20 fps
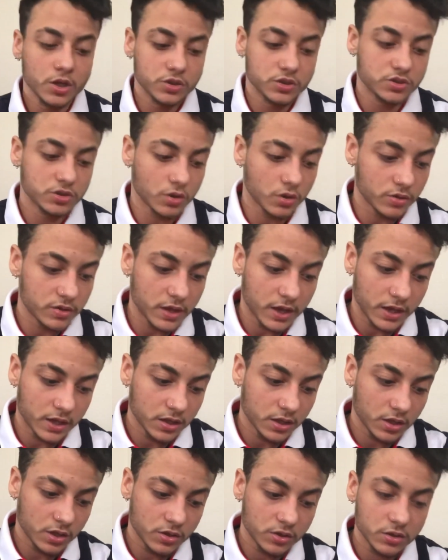So
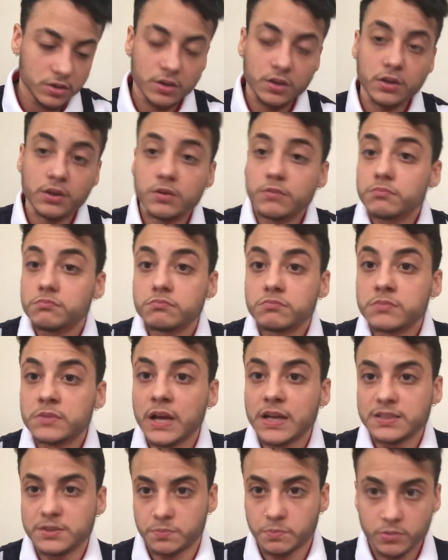
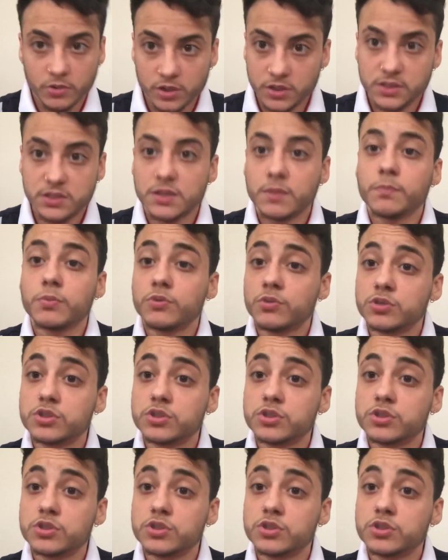that's pretty simple.